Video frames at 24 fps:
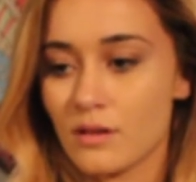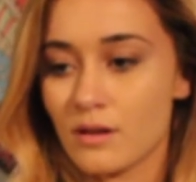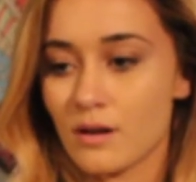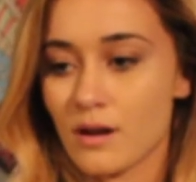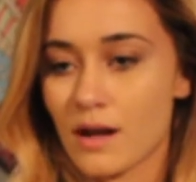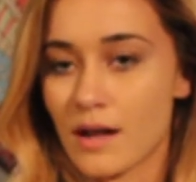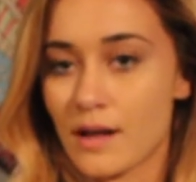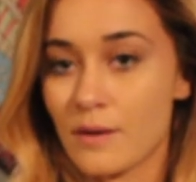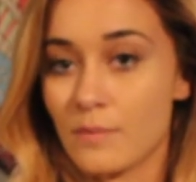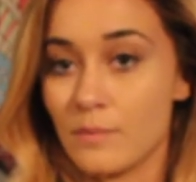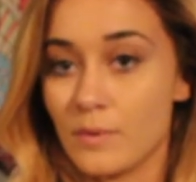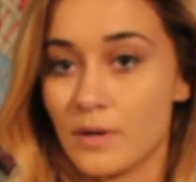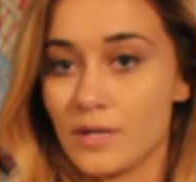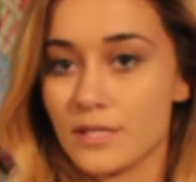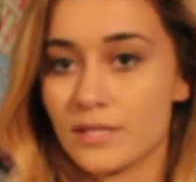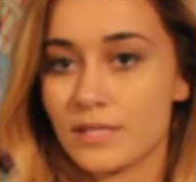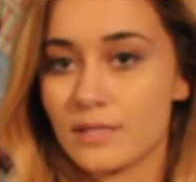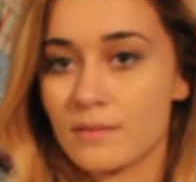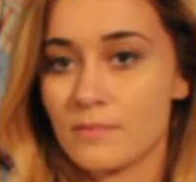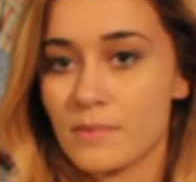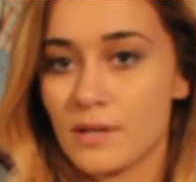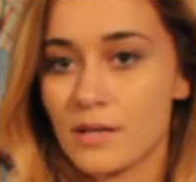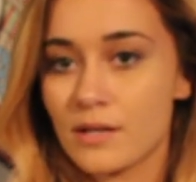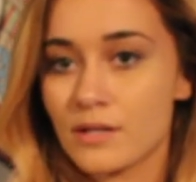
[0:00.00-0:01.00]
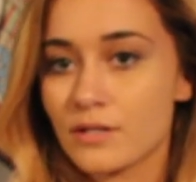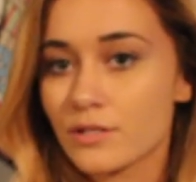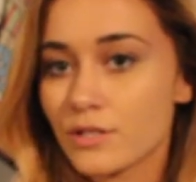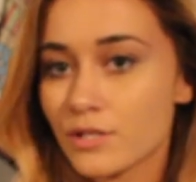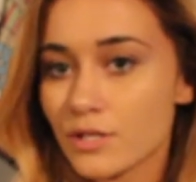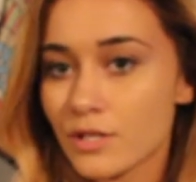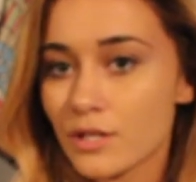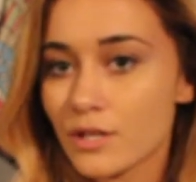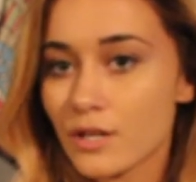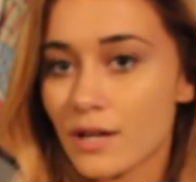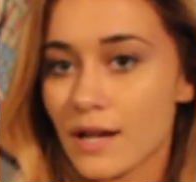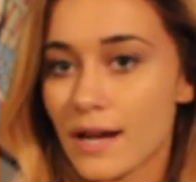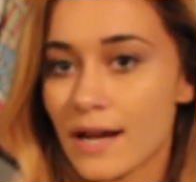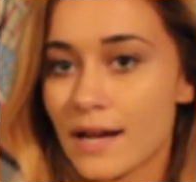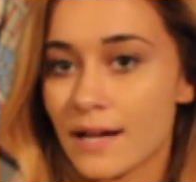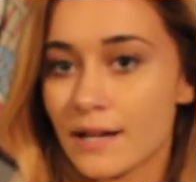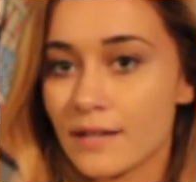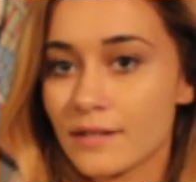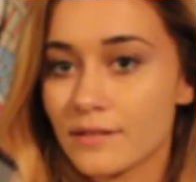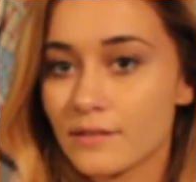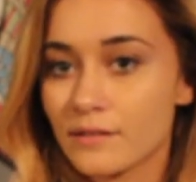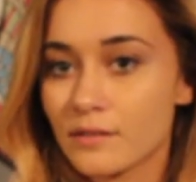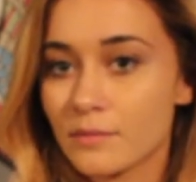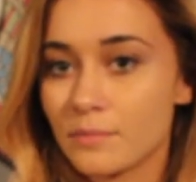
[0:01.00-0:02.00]
I was a manager
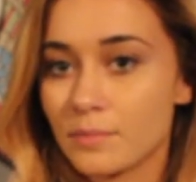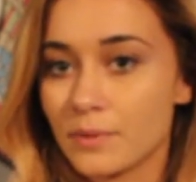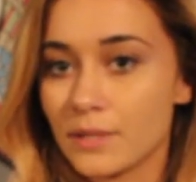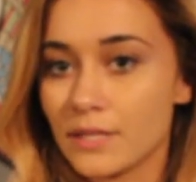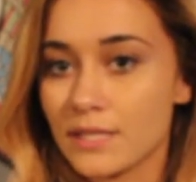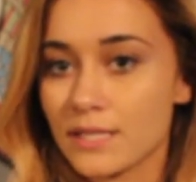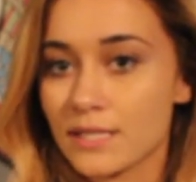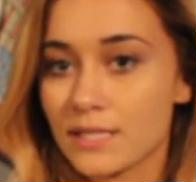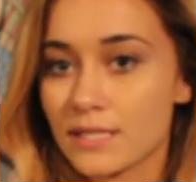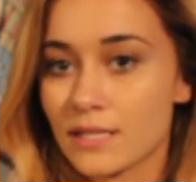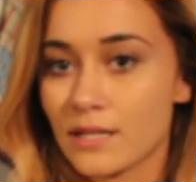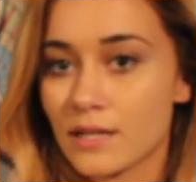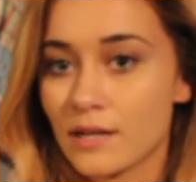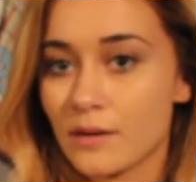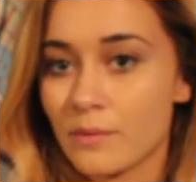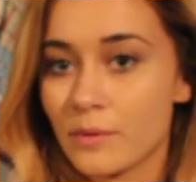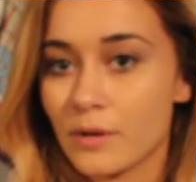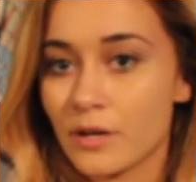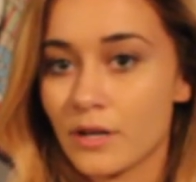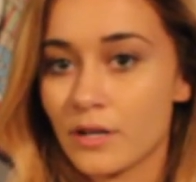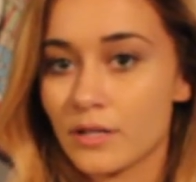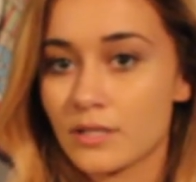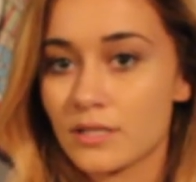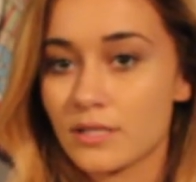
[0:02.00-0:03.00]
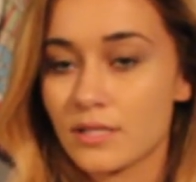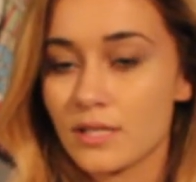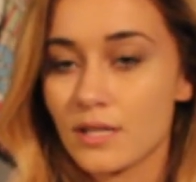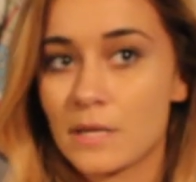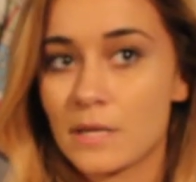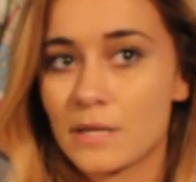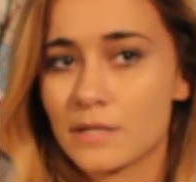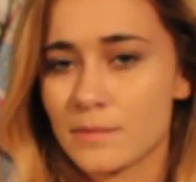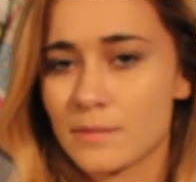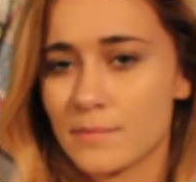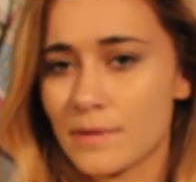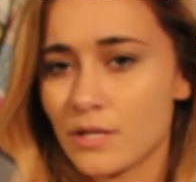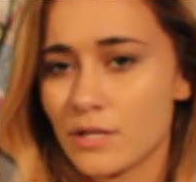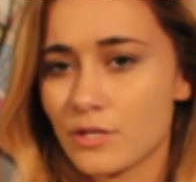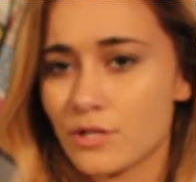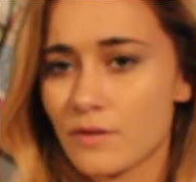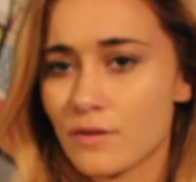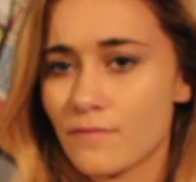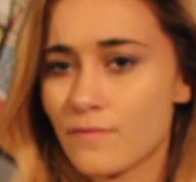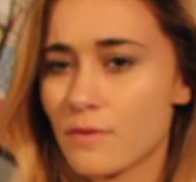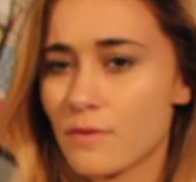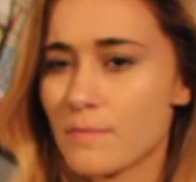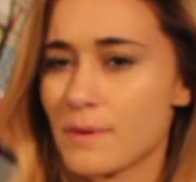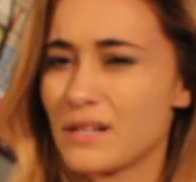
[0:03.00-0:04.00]
at the place that I worked. I was a manager
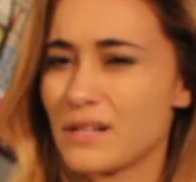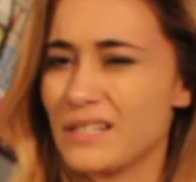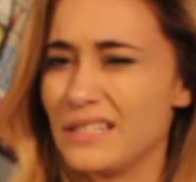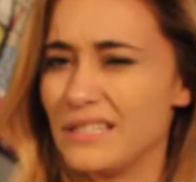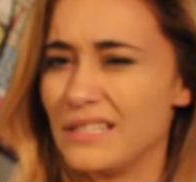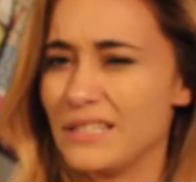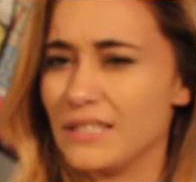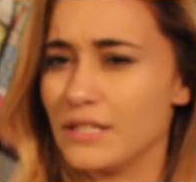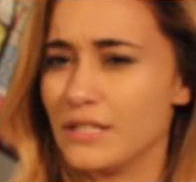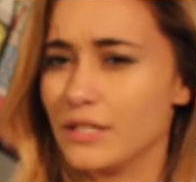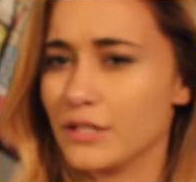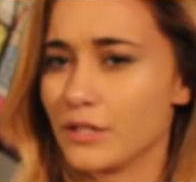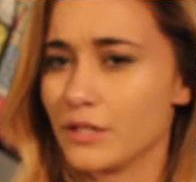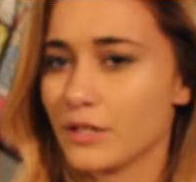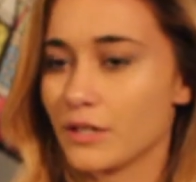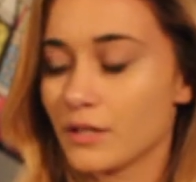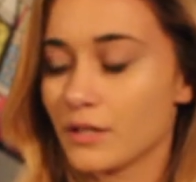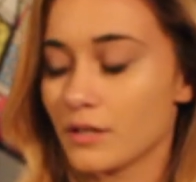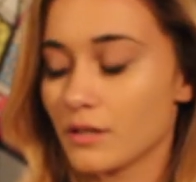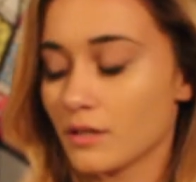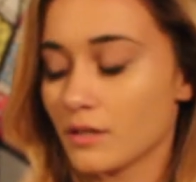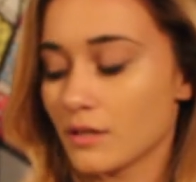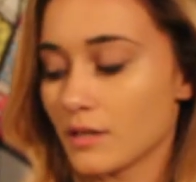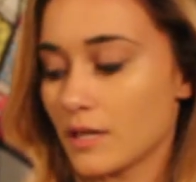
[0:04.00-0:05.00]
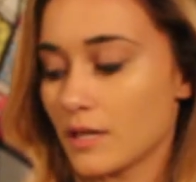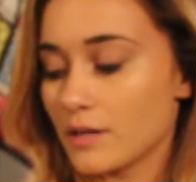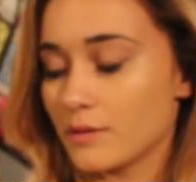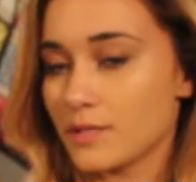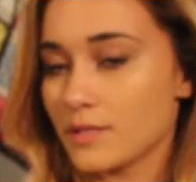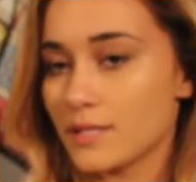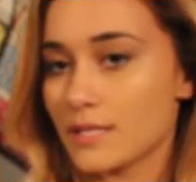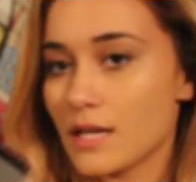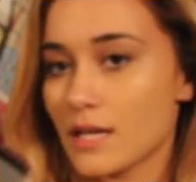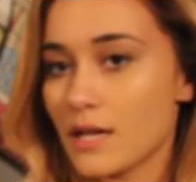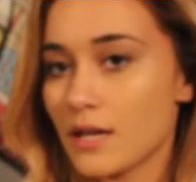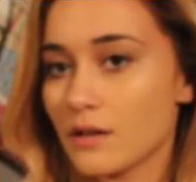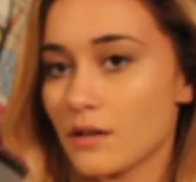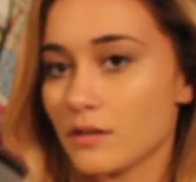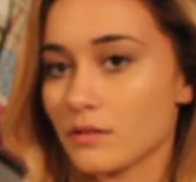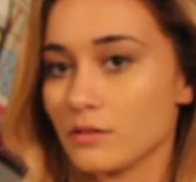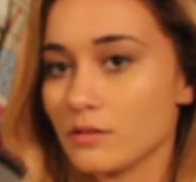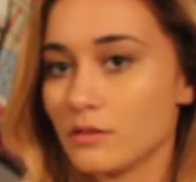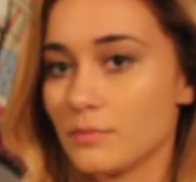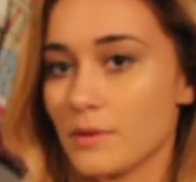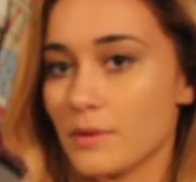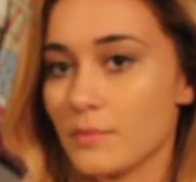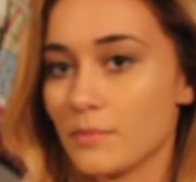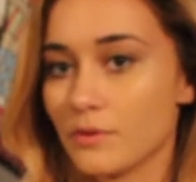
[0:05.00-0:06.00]
for about a year, I would say, or a
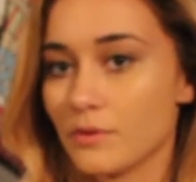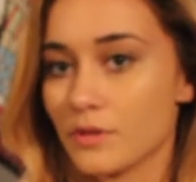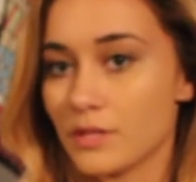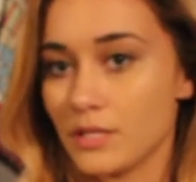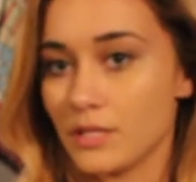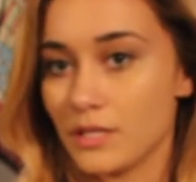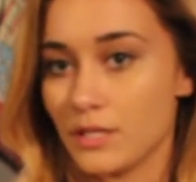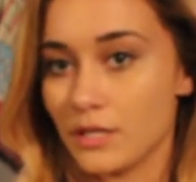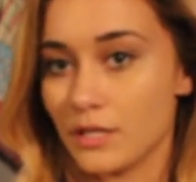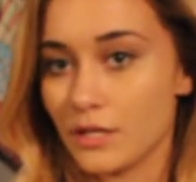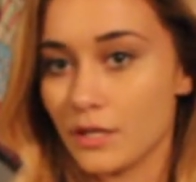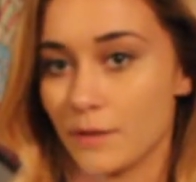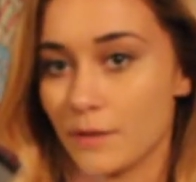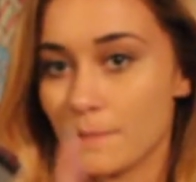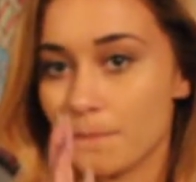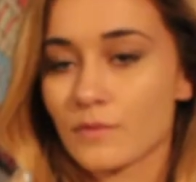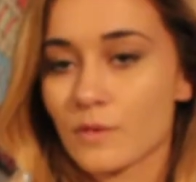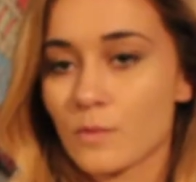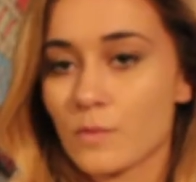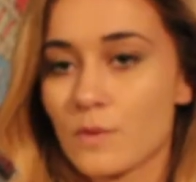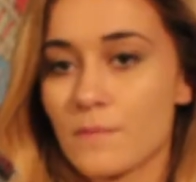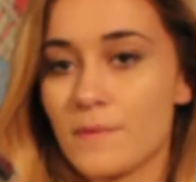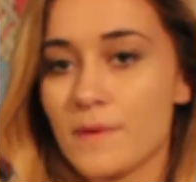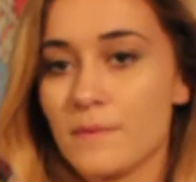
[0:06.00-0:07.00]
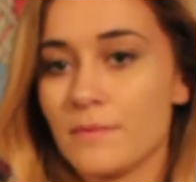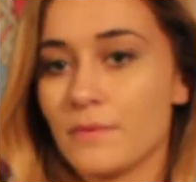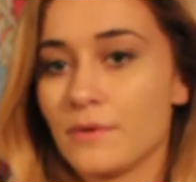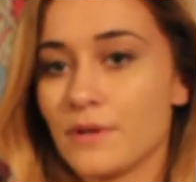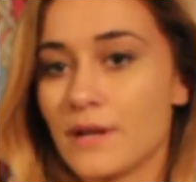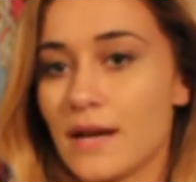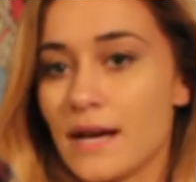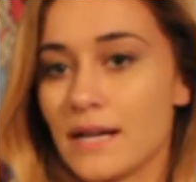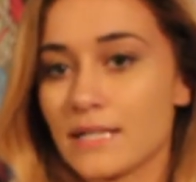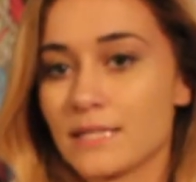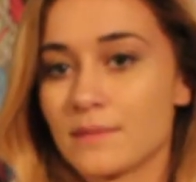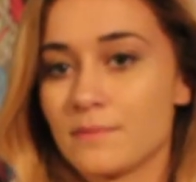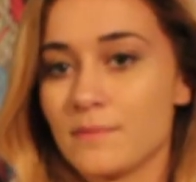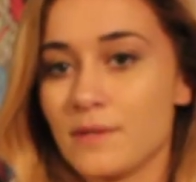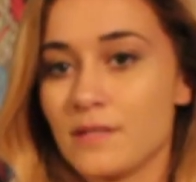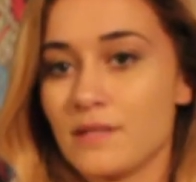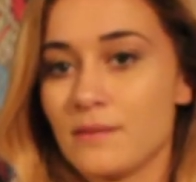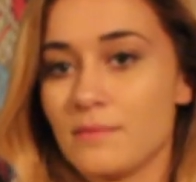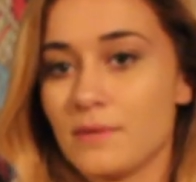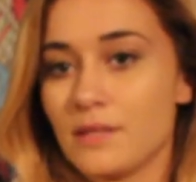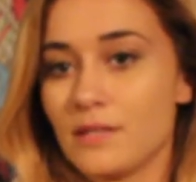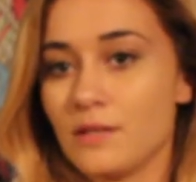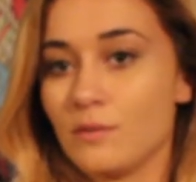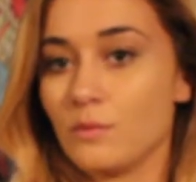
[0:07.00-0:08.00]
little bit more than a year. When people would ask me,
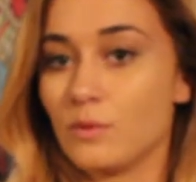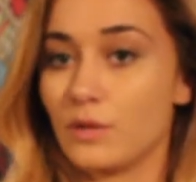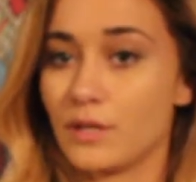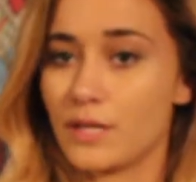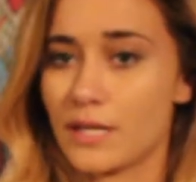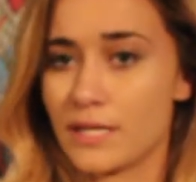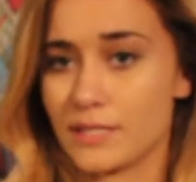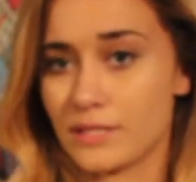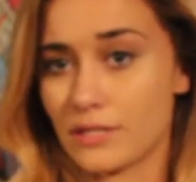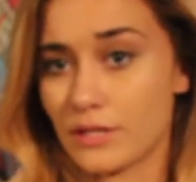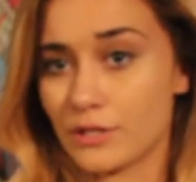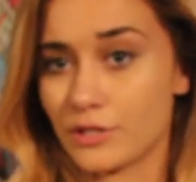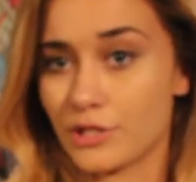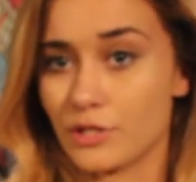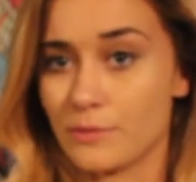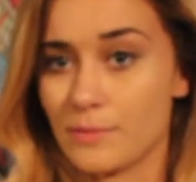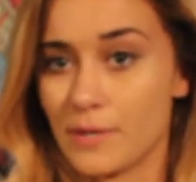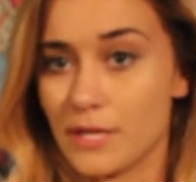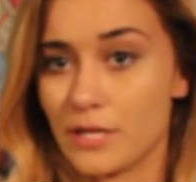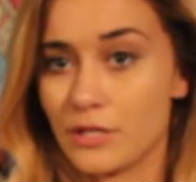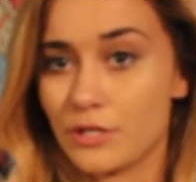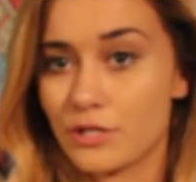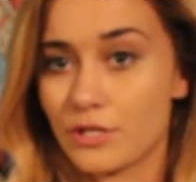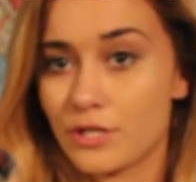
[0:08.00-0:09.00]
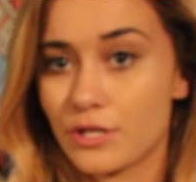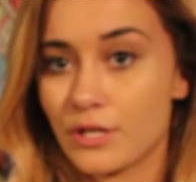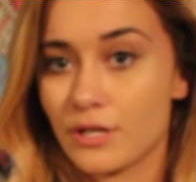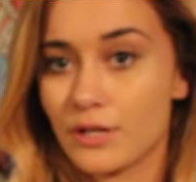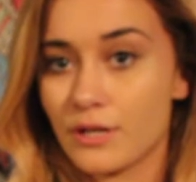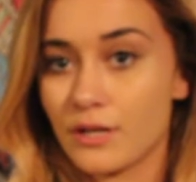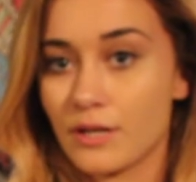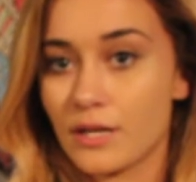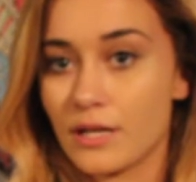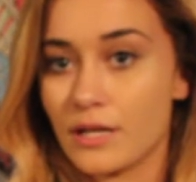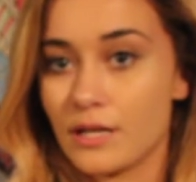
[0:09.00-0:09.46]
they'd be like, well, can I talk to your manager?